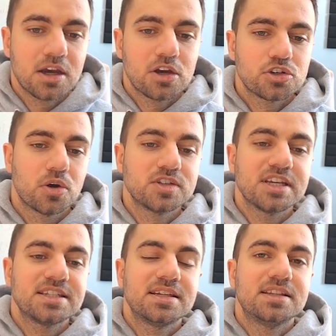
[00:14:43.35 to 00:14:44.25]
shows
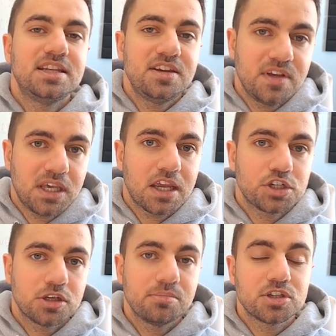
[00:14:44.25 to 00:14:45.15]
us the
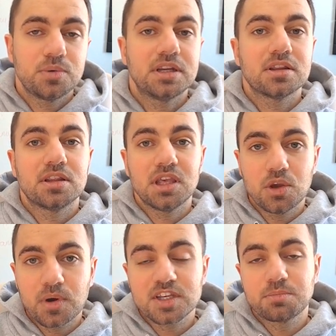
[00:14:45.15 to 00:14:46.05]
deviation between the
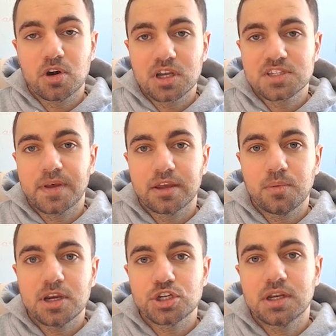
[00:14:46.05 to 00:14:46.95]
US market's
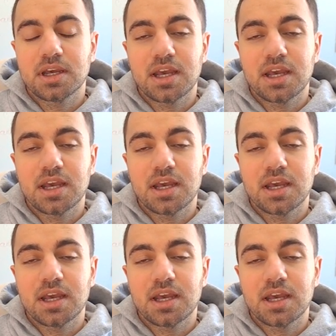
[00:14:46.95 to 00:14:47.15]
valuation